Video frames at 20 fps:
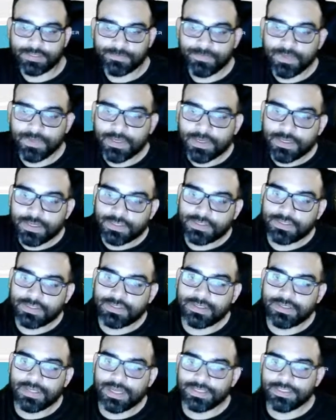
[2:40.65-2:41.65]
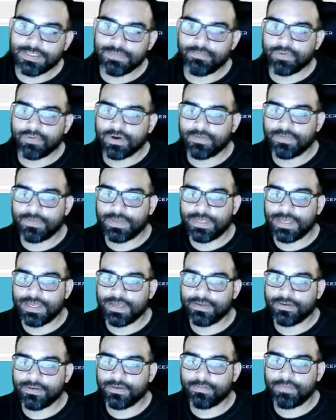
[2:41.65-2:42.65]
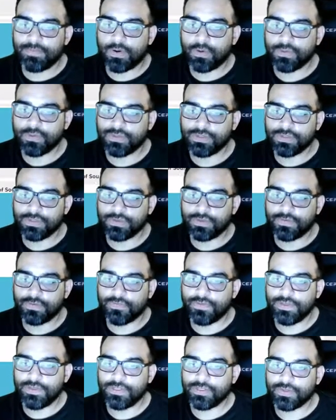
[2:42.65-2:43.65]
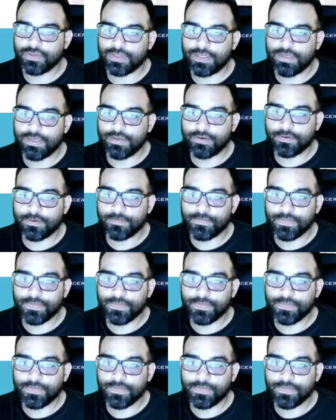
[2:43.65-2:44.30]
It says the Nazi propaganda poster featured here